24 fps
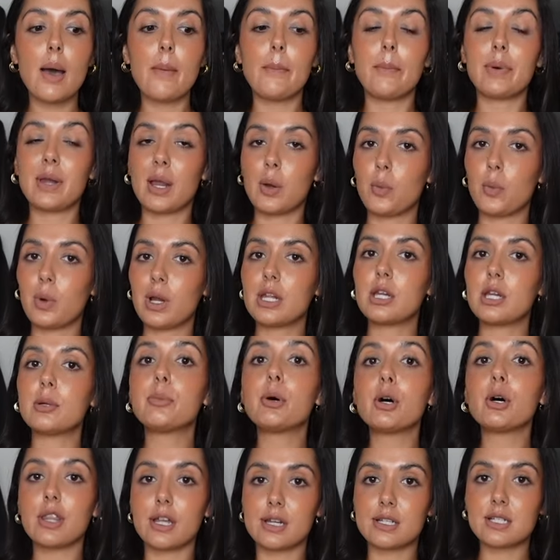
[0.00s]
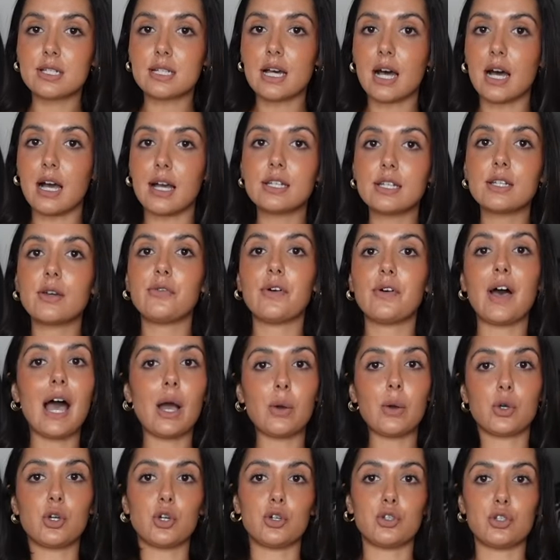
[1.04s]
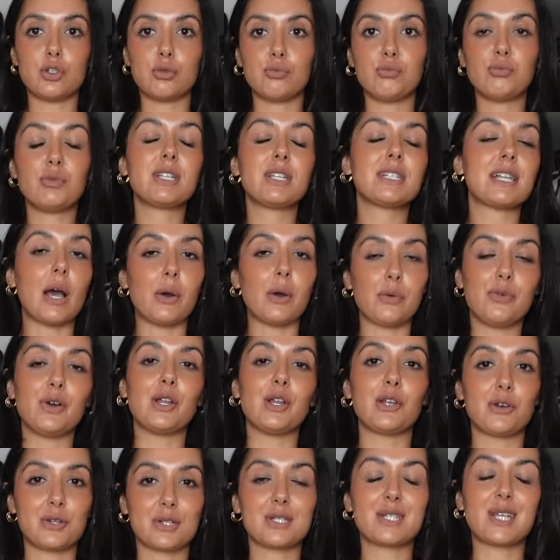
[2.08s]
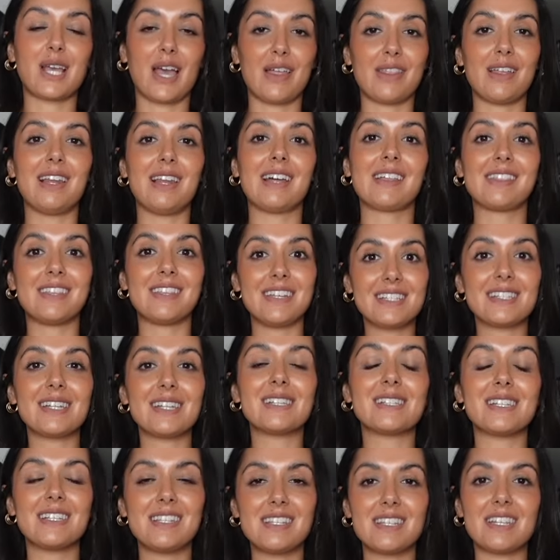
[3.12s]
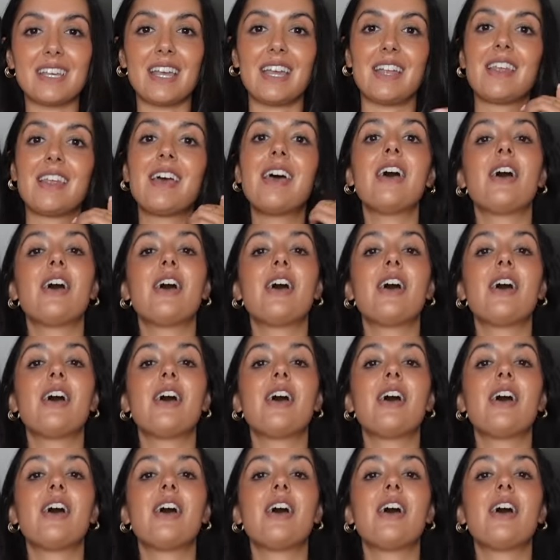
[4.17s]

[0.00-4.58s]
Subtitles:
but I'm willing to put that aside for how good this outfit looks together. Like, this is insane.